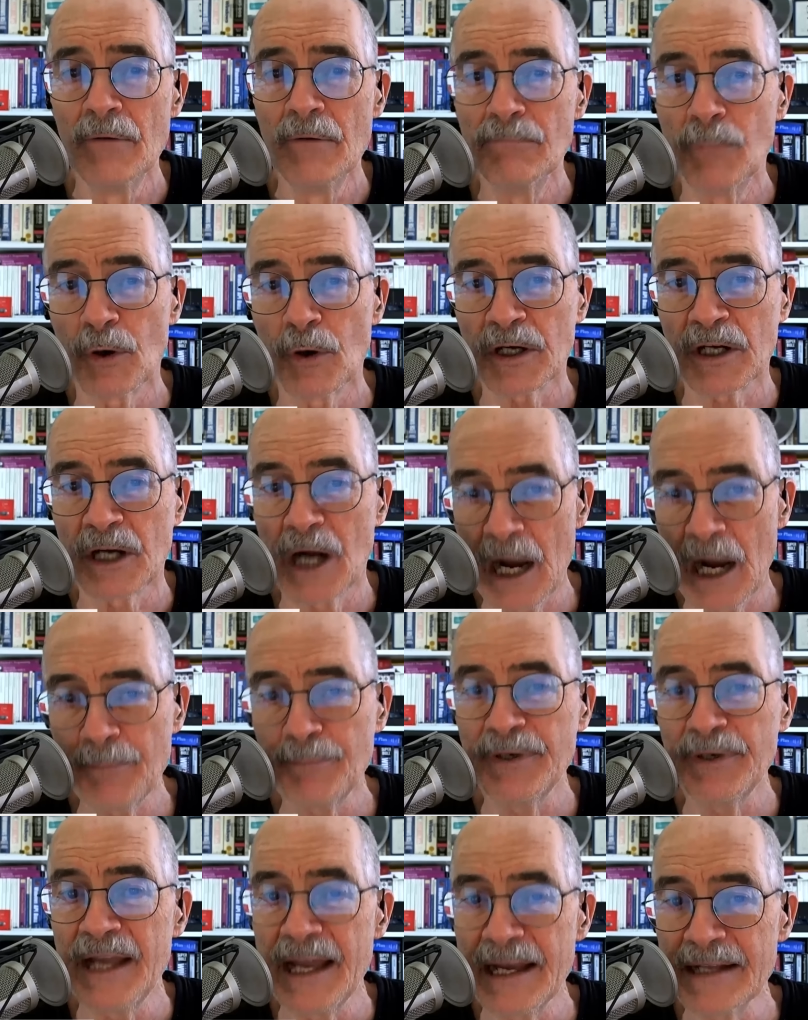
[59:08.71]
more
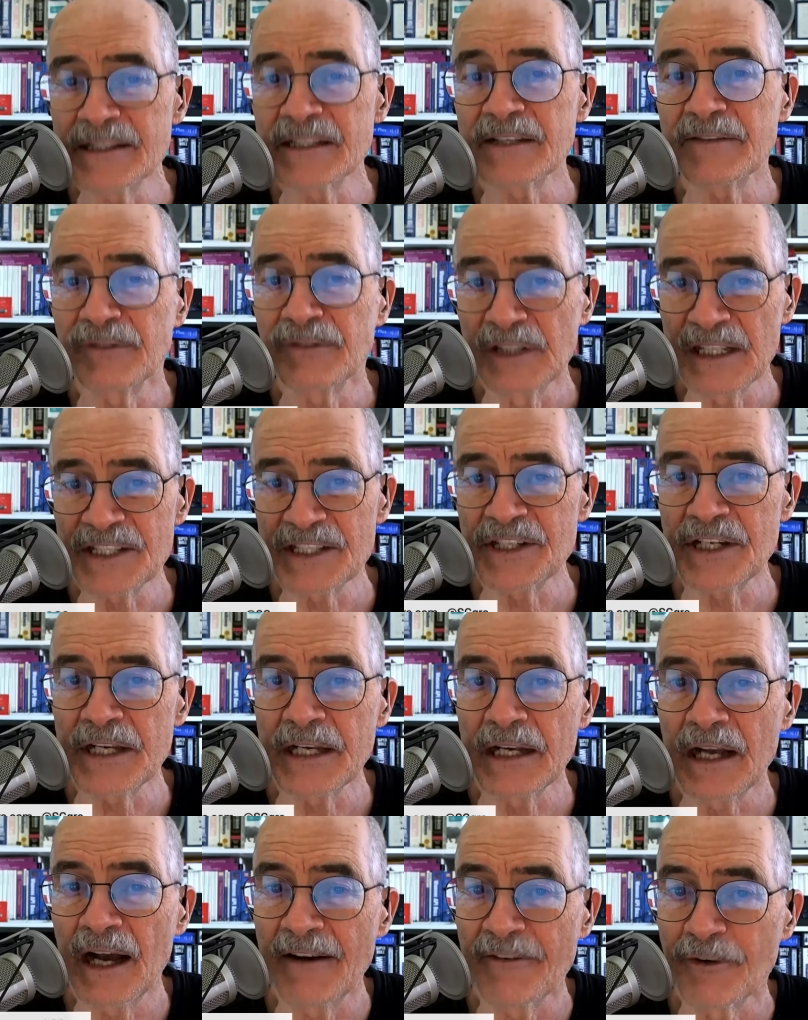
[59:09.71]
comprehensive
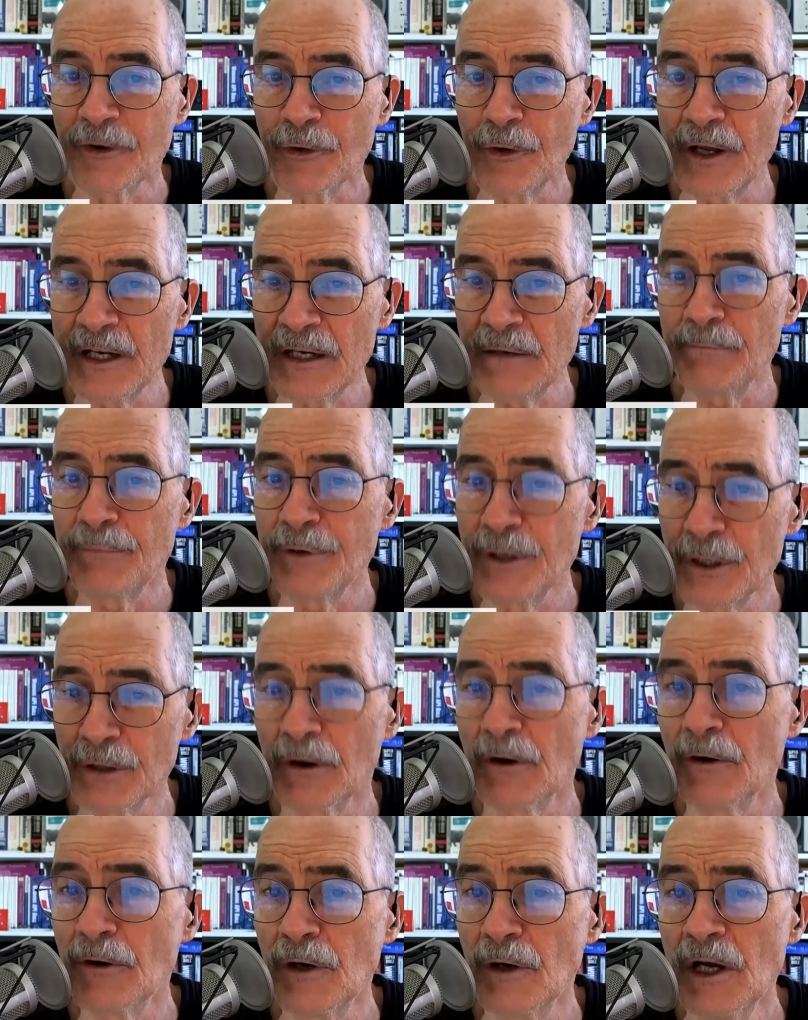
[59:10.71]
listing of credit
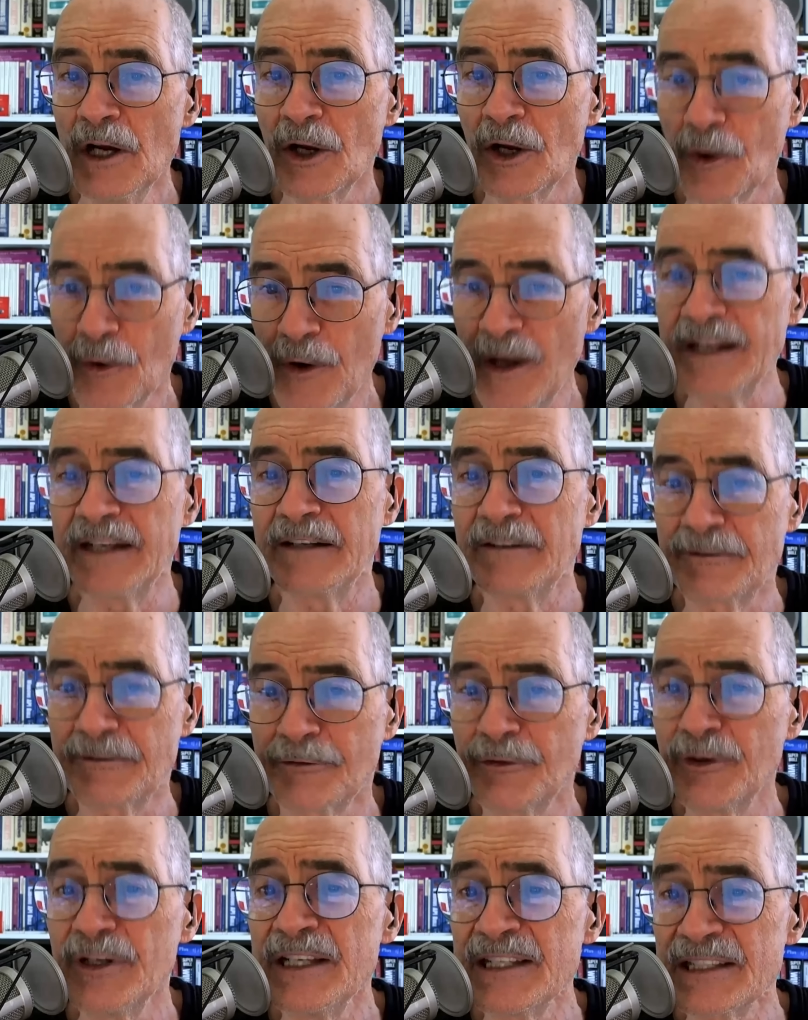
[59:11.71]
bureau credit
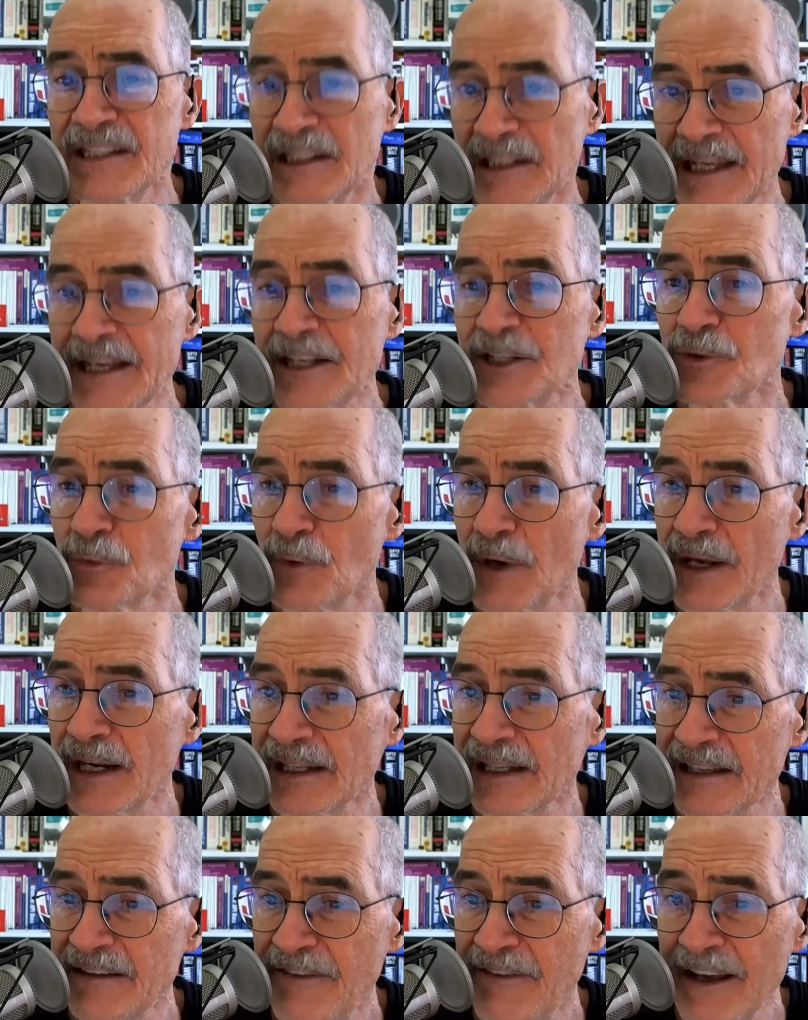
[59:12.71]
freeze links
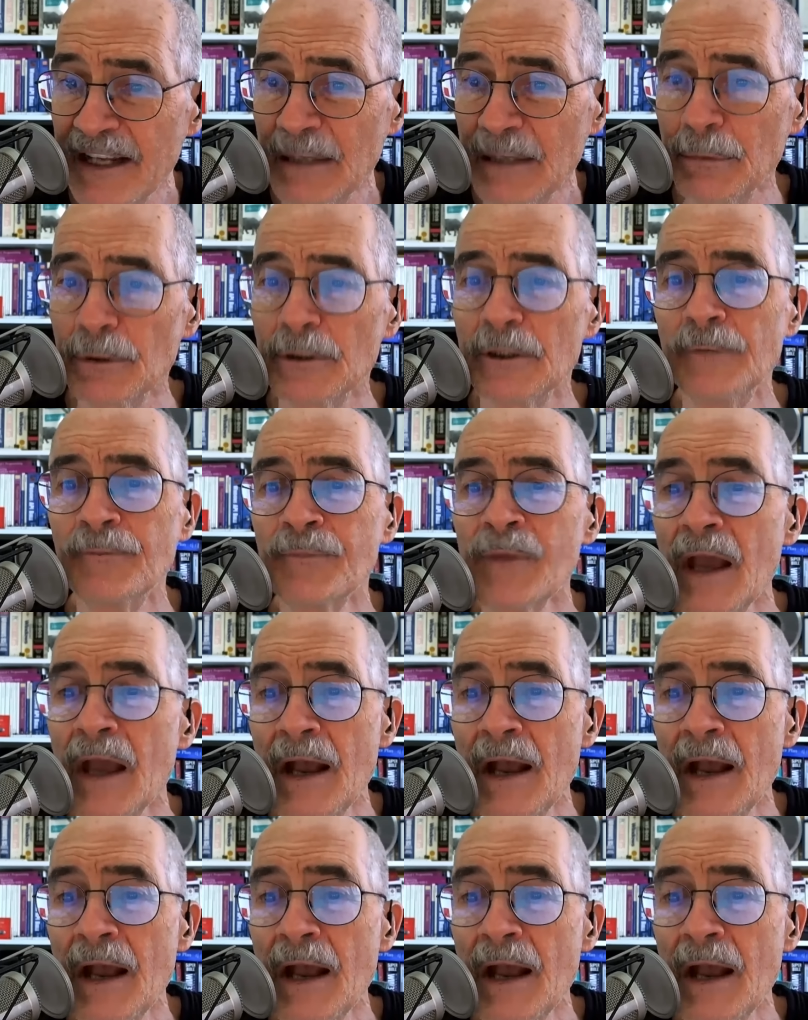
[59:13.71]
readily available,